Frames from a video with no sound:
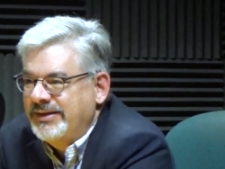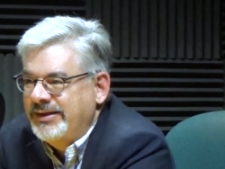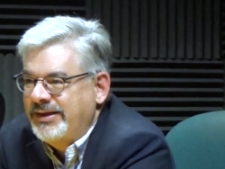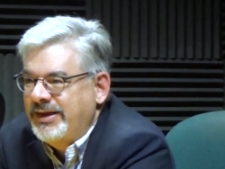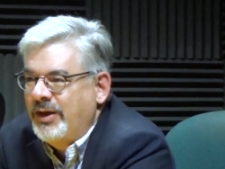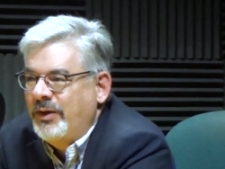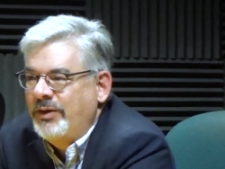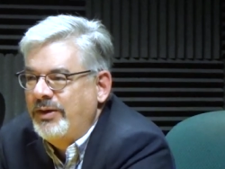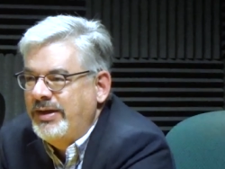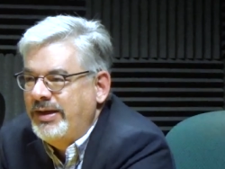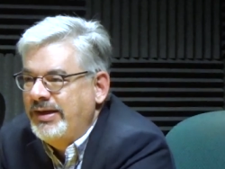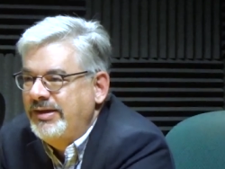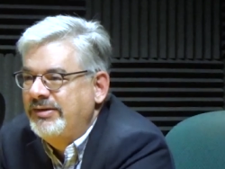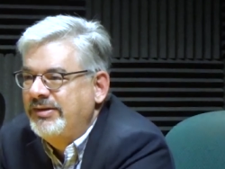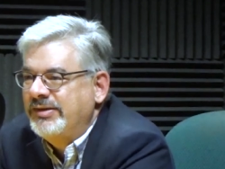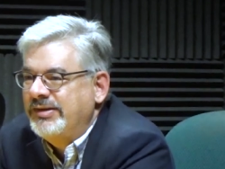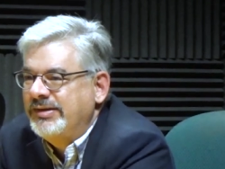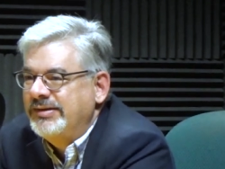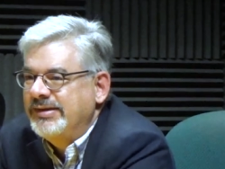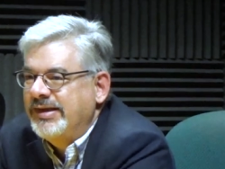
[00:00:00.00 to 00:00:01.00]
Yeah, you need
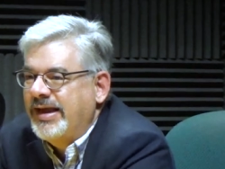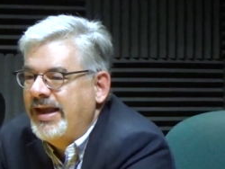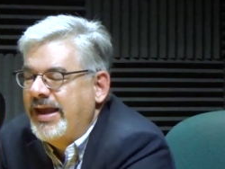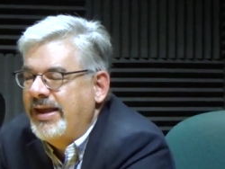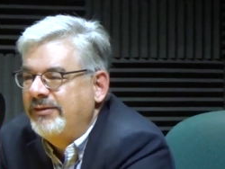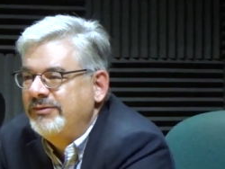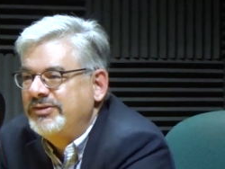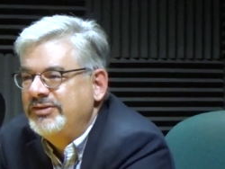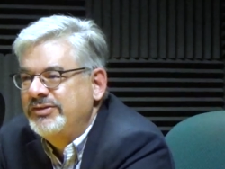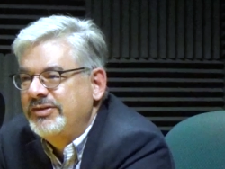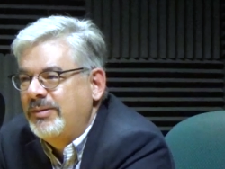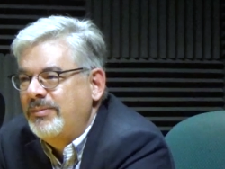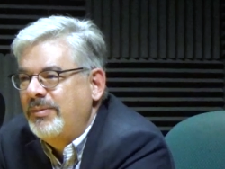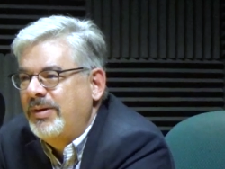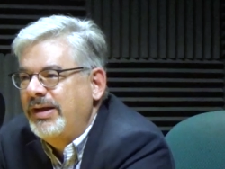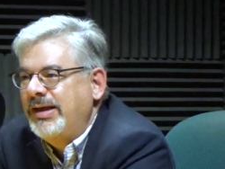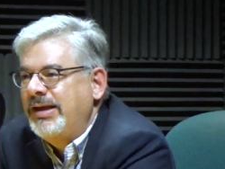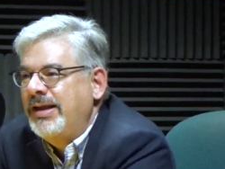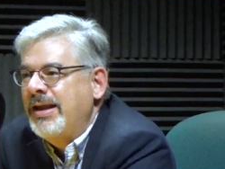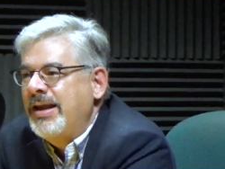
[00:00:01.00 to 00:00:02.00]
to have
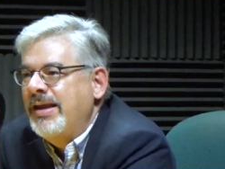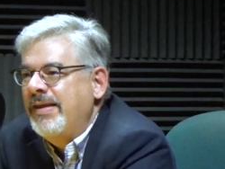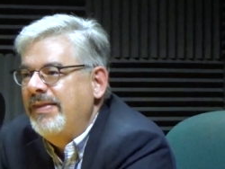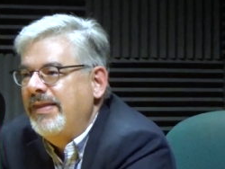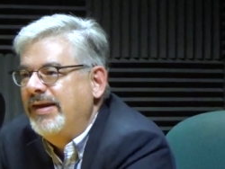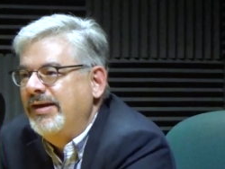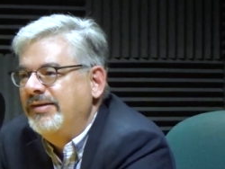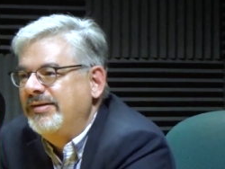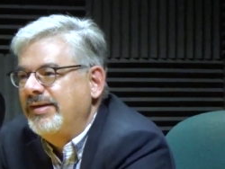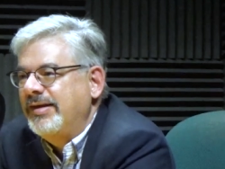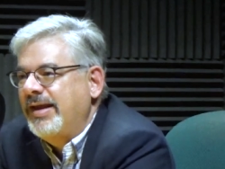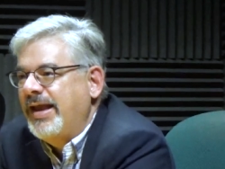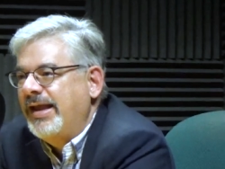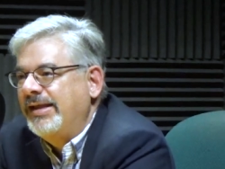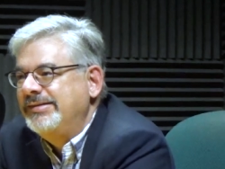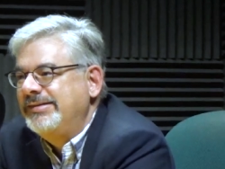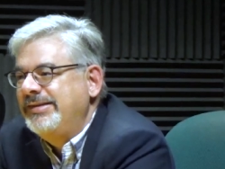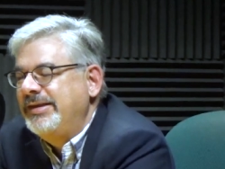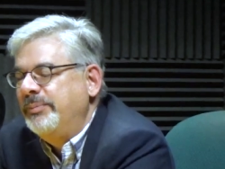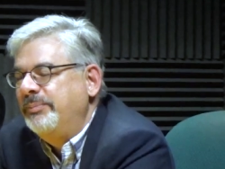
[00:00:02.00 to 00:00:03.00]
somebody that is
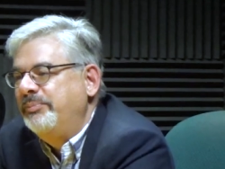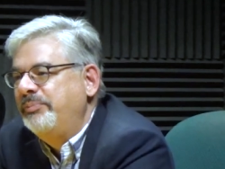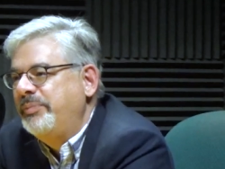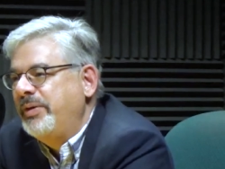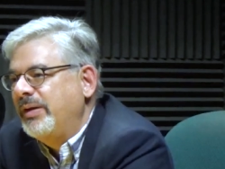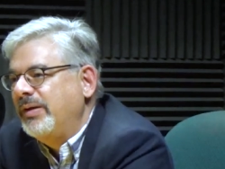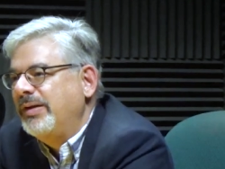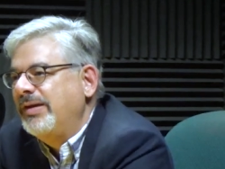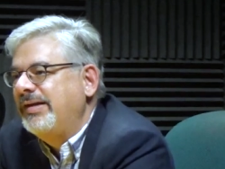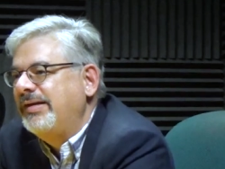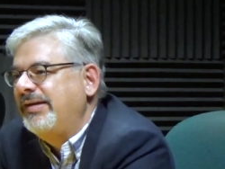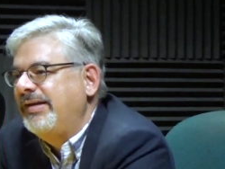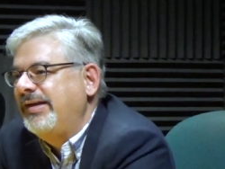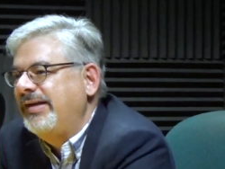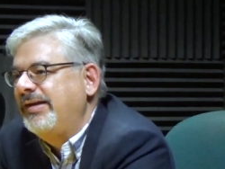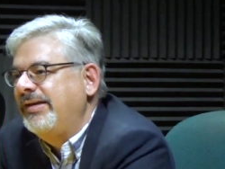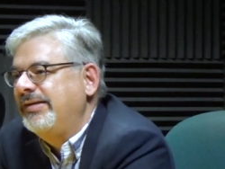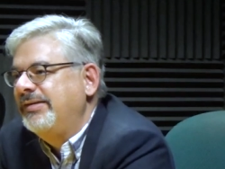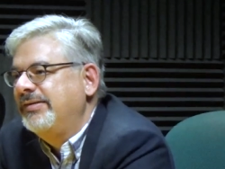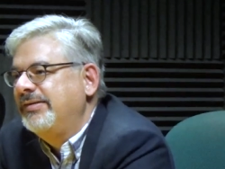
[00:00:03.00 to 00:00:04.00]
has the
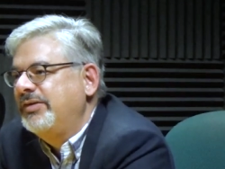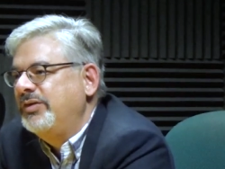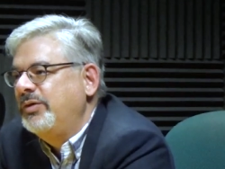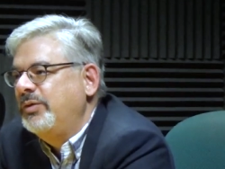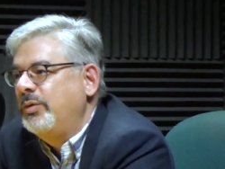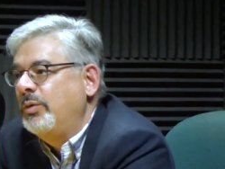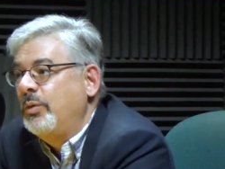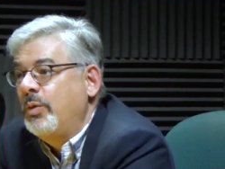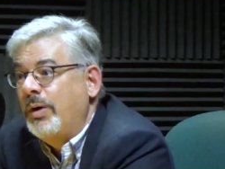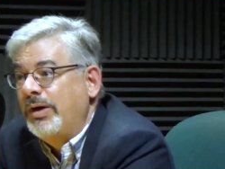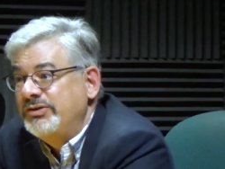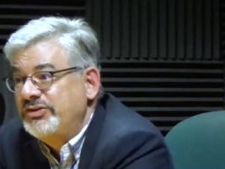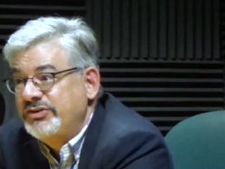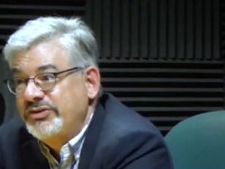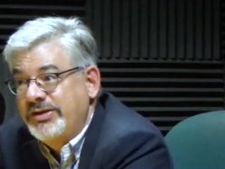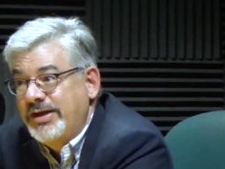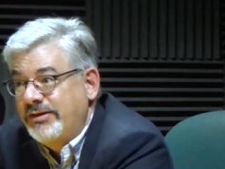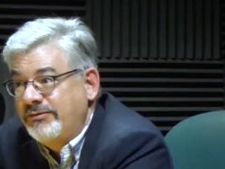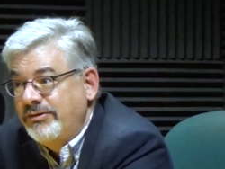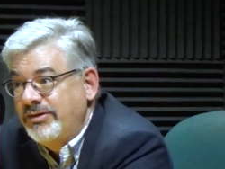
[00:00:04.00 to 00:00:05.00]
ability to
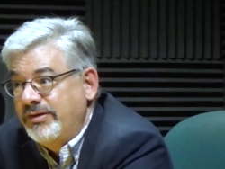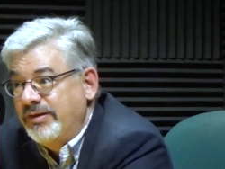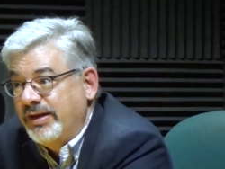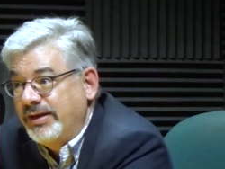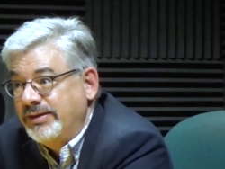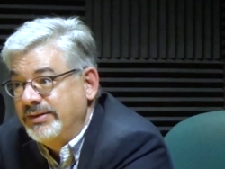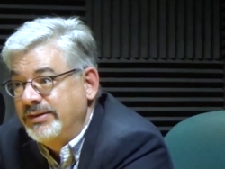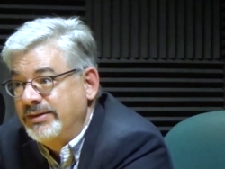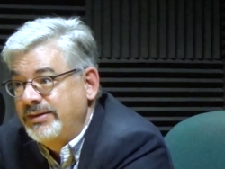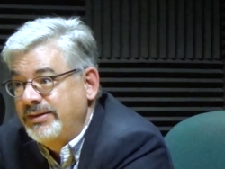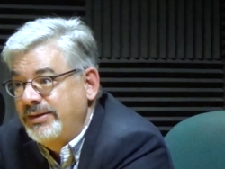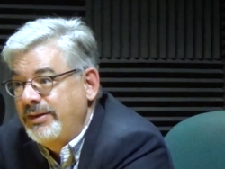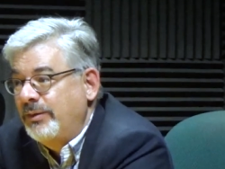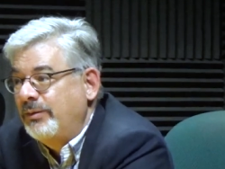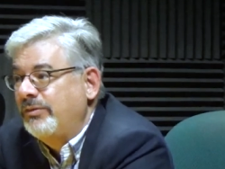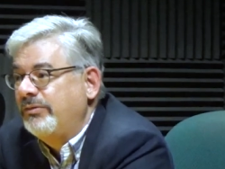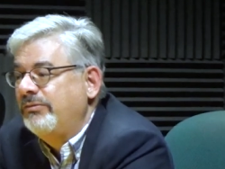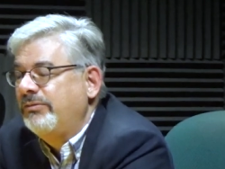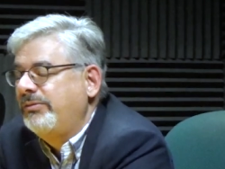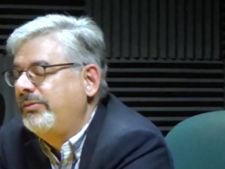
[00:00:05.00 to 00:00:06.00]
question everything,
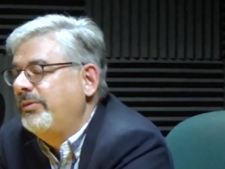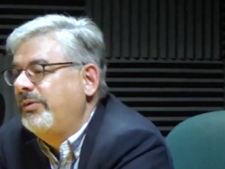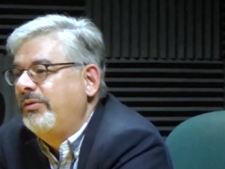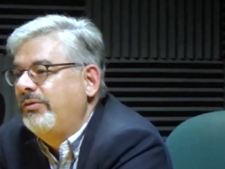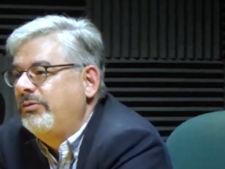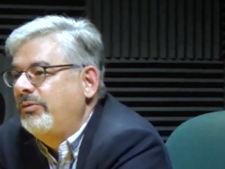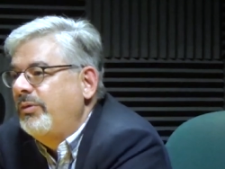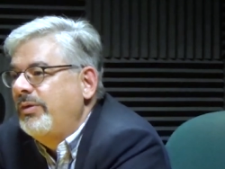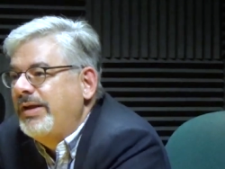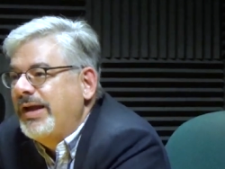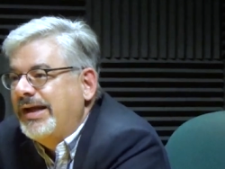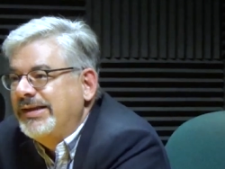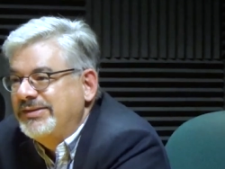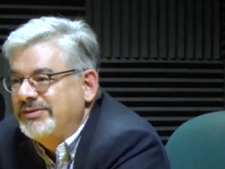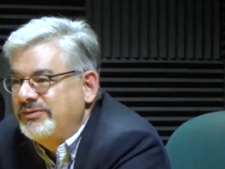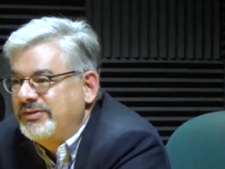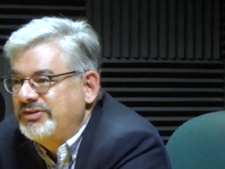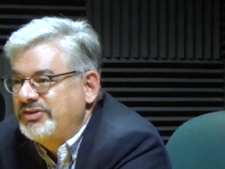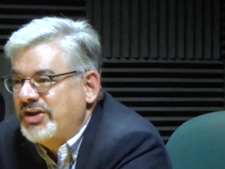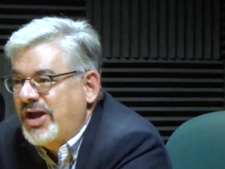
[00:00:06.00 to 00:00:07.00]
mm-hmm. you know, through the eyes
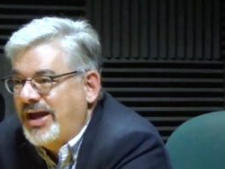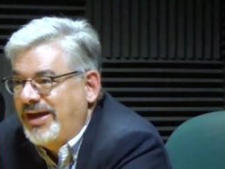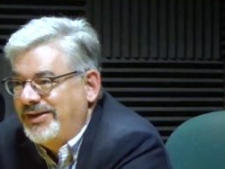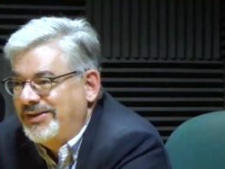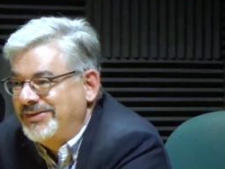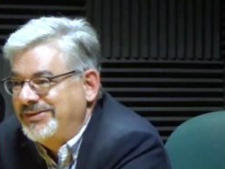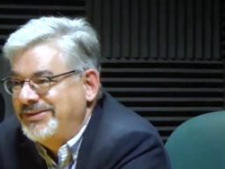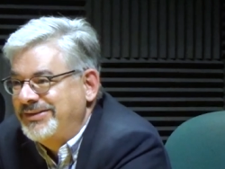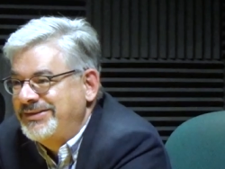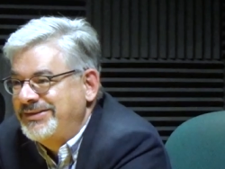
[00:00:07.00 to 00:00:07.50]
of a child